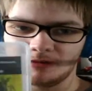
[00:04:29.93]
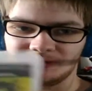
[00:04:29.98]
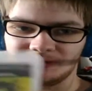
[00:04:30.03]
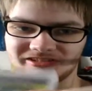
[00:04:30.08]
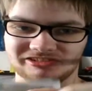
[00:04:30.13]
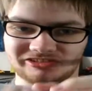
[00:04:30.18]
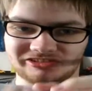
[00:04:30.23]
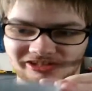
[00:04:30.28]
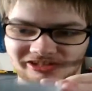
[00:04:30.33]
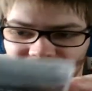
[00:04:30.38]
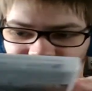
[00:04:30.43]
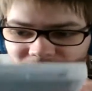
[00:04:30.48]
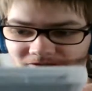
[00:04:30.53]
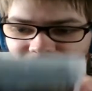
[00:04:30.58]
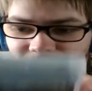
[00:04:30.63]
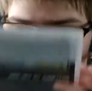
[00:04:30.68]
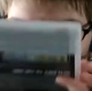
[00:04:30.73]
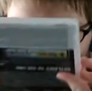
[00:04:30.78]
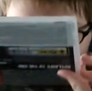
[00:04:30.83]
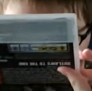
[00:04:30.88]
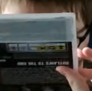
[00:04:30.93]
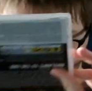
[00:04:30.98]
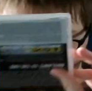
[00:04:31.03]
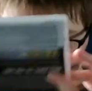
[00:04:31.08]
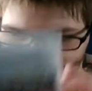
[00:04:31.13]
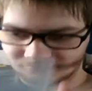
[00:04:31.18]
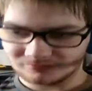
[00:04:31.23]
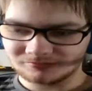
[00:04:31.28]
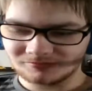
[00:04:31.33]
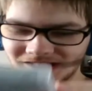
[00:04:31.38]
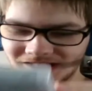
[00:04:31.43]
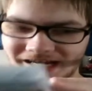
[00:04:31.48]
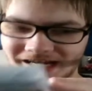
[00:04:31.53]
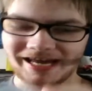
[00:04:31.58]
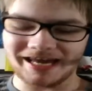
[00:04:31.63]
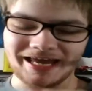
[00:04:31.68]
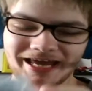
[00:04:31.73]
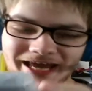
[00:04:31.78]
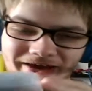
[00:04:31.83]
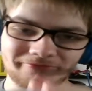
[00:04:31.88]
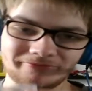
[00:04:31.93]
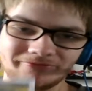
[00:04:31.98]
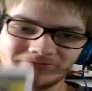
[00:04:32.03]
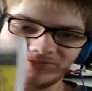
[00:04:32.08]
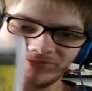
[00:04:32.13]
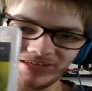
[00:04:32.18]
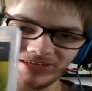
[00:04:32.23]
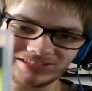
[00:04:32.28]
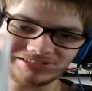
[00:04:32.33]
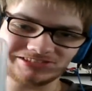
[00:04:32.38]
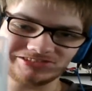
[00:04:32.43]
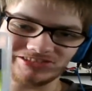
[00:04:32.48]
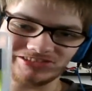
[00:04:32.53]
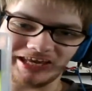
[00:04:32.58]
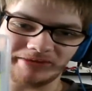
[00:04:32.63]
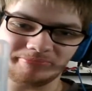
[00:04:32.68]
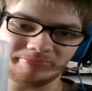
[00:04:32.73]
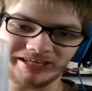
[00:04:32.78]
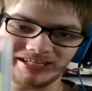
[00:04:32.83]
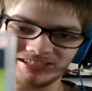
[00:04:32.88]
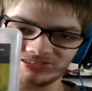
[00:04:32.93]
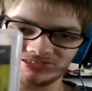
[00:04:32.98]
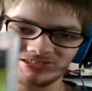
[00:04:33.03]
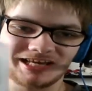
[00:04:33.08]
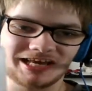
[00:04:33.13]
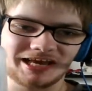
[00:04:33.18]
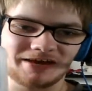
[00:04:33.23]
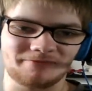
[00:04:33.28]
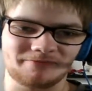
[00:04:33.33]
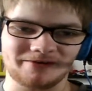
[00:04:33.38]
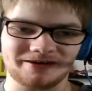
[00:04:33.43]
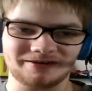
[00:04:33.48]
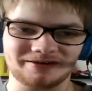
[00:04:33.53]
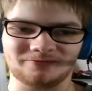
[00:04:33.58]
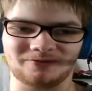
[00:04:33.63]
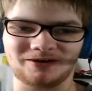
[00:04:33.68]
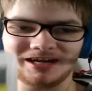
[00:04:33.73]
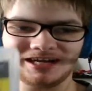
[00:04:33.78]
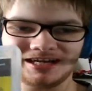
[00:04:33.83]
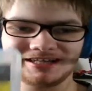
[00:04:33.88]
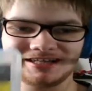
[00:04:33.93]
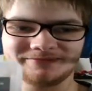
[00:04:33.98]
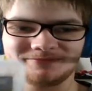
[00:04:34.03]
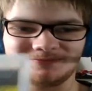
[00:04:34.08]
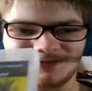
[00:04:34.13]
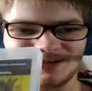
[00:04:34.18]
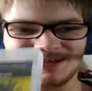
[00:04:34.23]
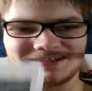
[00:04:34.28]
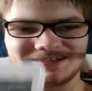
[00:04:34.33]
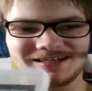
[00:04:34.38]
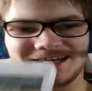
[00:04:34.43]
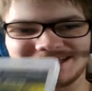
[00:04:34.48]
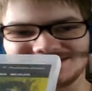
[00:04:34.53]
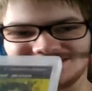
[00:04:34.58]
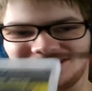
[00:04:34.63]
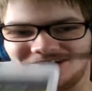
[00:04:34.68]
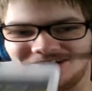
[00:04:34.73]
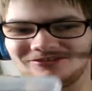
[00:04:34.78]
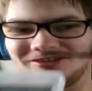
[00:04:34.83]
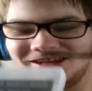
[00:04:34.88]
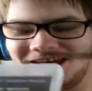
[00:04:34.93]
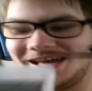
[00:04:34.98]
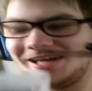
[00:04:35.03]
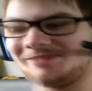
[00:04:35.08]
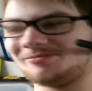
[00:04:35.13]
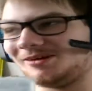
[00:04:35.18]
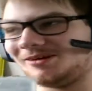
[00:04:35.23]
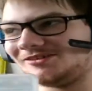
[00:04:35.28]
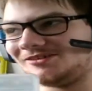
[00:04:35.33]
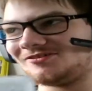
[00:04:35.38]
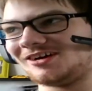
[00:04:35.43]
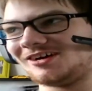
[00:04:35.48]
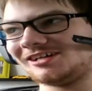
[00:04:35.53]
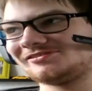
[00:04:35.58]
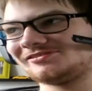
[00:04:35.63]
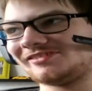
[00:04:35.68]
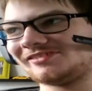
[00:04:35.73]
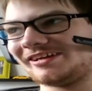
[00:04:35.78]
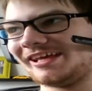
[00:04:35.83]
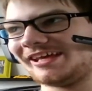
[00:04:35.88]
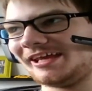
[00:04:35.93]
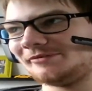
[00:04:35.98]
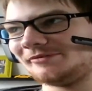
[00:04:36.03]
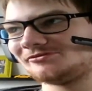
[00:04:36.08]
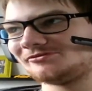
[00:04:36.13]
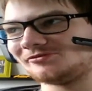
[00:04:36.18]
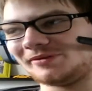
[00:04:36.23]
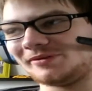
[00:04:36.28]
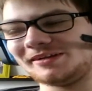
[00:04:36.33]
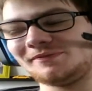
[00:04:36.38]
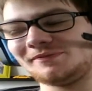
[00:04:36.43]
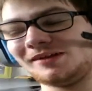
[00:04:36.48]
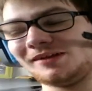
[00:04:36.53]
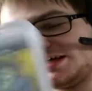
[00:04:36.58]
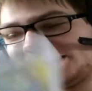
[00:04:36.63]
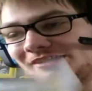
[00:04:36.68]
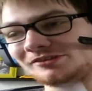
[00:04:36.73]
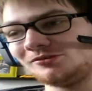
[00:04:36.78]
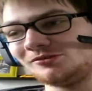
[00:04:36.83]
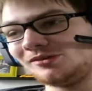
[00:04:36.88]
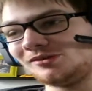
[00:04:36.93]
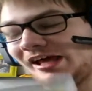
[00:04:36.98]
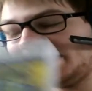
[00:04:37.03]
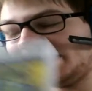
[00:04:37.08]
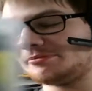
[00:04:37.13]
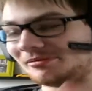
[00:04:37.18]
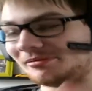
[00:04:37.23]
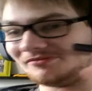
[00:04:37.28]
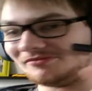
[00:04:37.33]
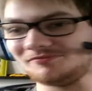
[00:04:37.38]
But still I haven't finished this game because what I, what I don't like about Rockstar games, what, what I do like, but